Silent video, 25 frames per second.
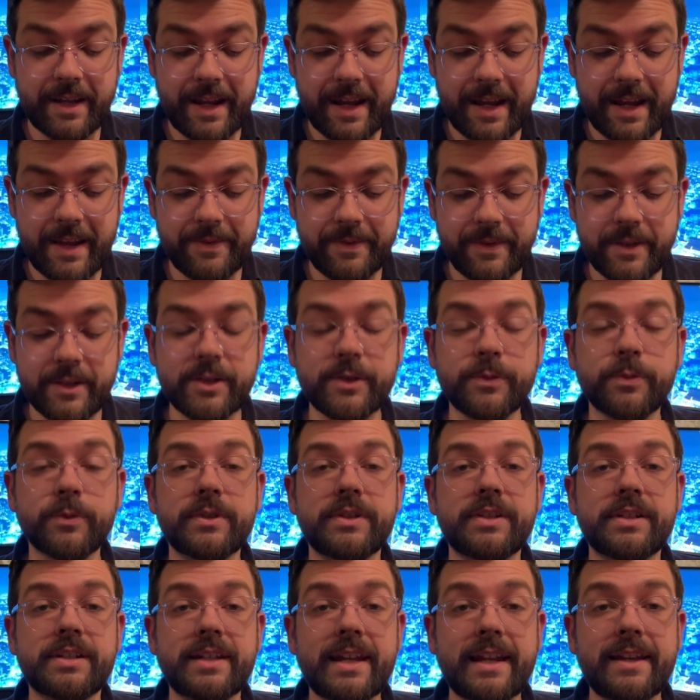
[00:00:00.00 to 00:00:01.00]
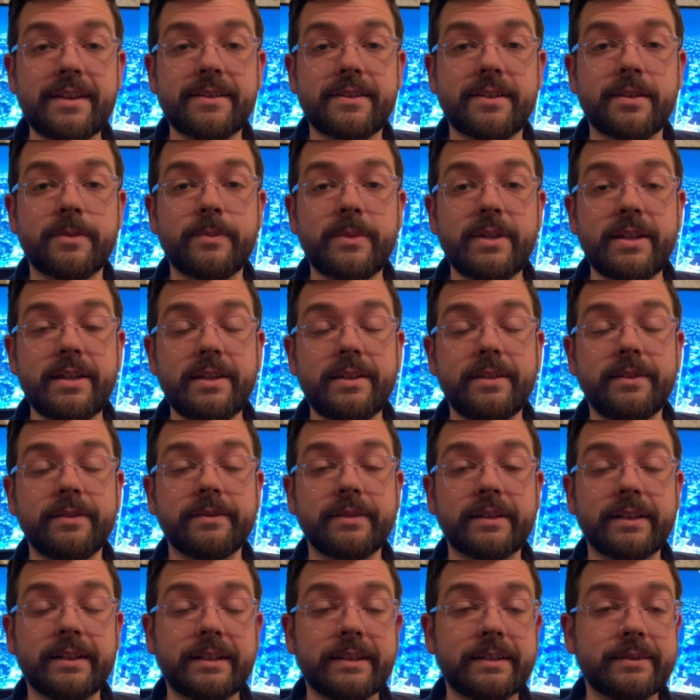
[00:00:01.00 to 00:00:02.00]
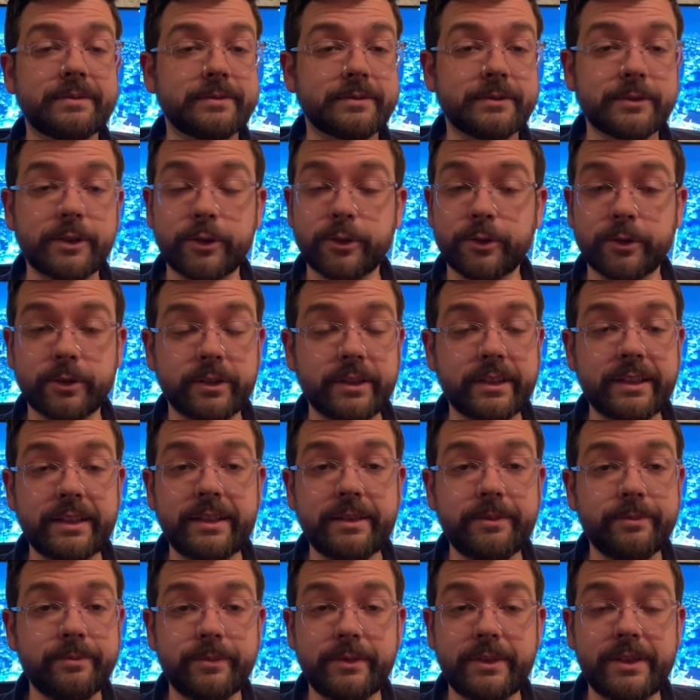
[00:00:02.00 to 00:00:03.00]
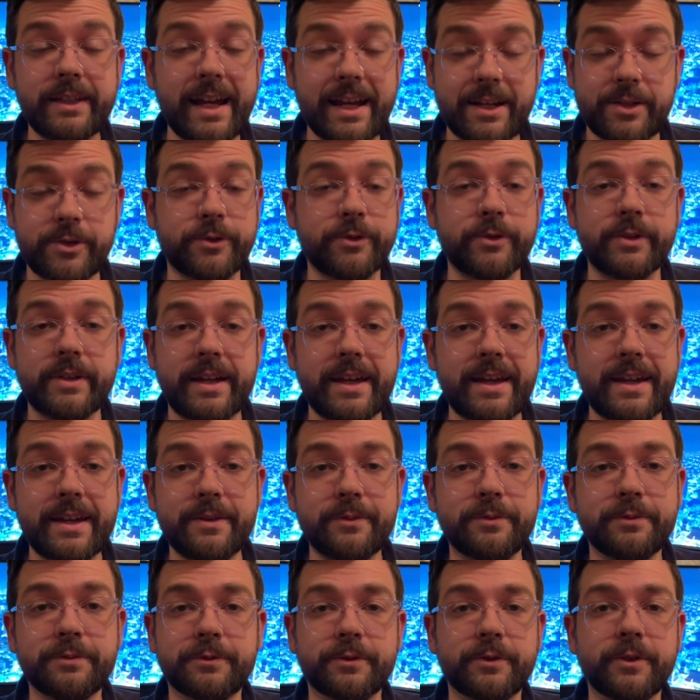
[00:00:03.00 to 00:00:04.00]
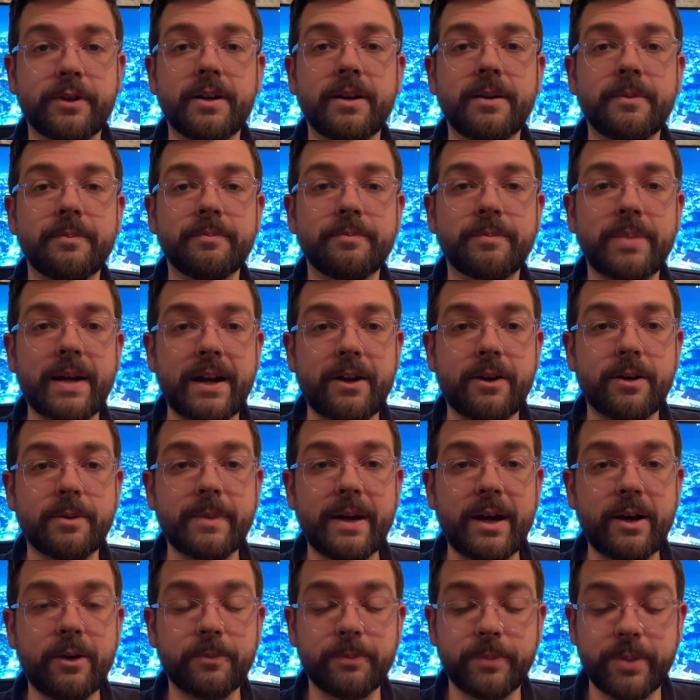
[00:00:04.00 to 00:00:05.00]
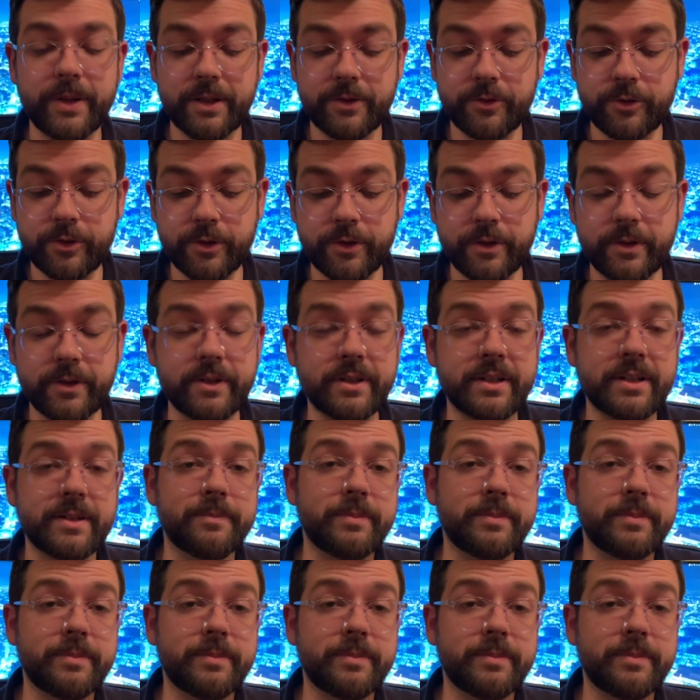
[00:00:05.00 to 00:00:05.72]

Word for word: and this was sent to me literally yesterday from Paramount Pictures.